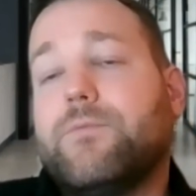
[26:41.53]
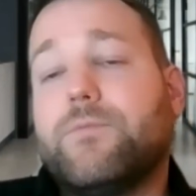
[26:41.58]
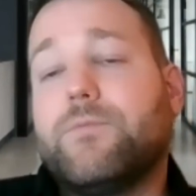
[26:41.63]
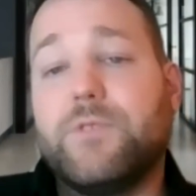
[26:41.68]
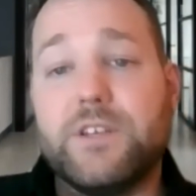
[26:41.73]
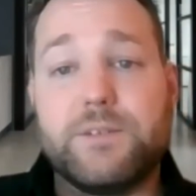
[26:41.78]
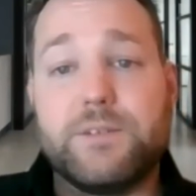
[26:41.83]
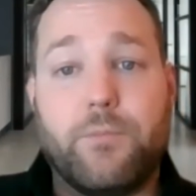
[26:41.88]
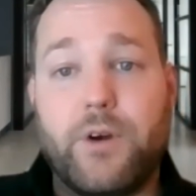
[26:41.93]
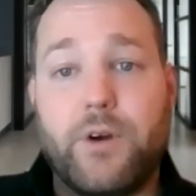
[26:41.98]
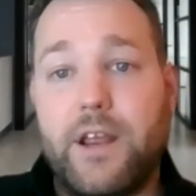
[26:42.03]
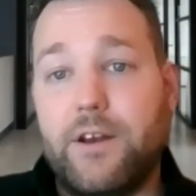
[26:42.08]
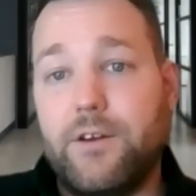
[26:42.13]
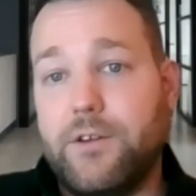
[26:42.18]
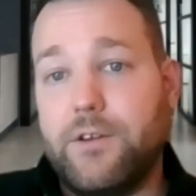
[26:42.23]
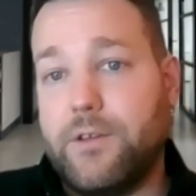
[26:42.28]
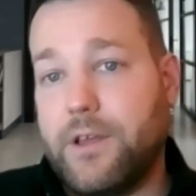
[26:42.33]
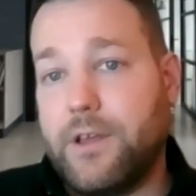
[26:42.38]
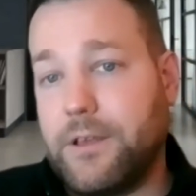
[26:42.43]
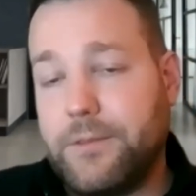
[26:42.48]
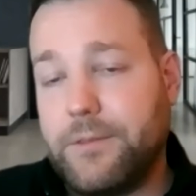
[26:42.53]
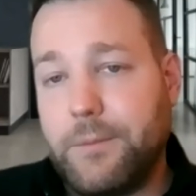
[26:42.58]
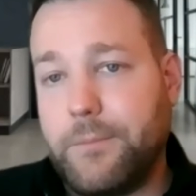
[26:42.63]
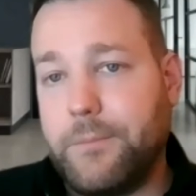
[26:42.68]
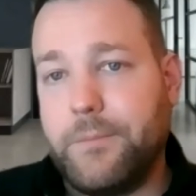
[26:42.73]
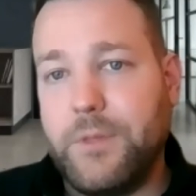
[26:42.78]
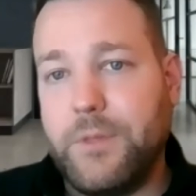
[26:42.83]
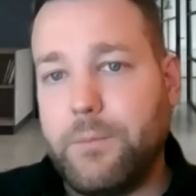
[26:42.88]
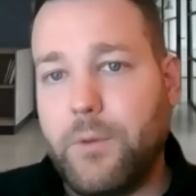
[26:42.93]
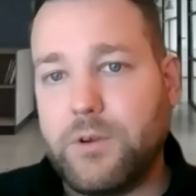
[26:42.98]
this brand, like
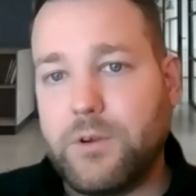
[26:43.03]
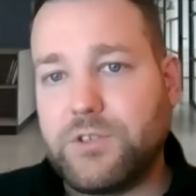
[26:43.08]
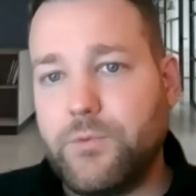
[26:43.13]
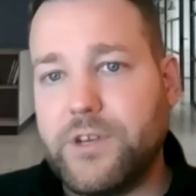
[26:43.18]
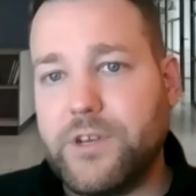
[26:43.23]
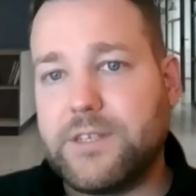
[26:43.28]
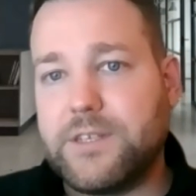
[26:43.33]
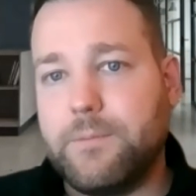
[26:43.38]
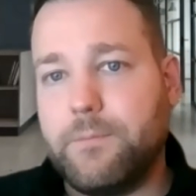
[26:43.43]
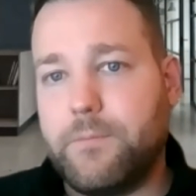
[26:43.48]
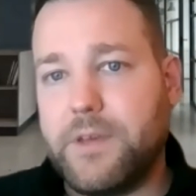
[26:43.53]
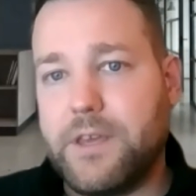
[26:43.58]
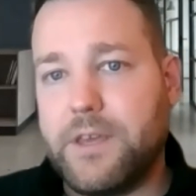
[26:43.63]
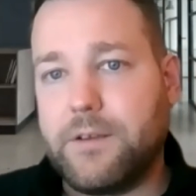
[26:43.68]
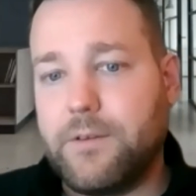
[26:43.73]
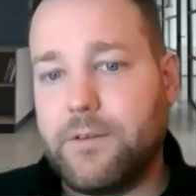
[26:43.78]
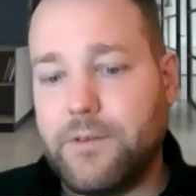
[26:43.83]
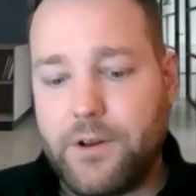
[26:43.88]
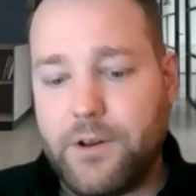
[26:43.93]
the most recent big,